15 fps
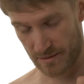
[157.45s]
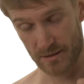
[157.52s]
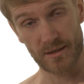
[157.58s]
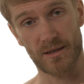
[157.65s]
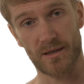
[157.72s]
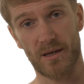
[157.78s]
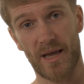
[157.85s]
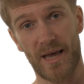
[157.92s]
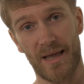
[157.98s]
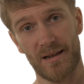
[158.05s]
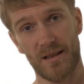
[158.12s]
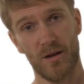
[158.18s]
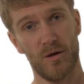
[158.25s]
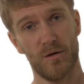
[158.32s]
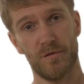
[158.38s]
the
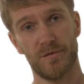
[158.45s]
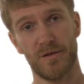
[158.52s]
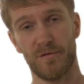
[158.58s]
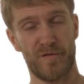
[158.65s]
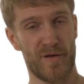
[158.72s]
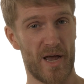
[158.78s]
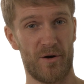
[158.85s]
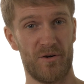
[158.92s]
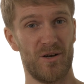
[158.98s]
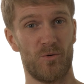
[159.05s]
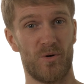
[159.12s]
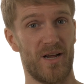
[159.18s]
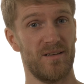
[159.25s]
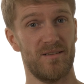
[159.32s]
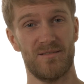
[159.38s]
handle of the fairy
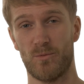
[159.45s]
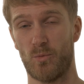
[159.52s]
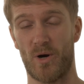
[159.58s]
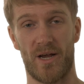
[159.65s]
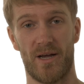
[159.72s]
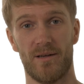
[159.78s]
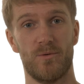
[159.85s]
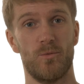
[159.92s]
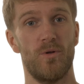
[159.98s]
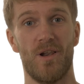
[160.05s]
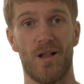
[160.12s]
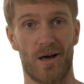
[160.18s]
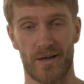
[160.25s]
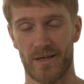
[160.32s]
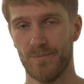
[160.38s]
rest where it will
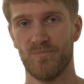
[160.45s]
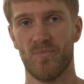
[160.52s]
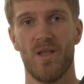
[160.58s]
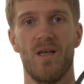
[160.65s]
lie,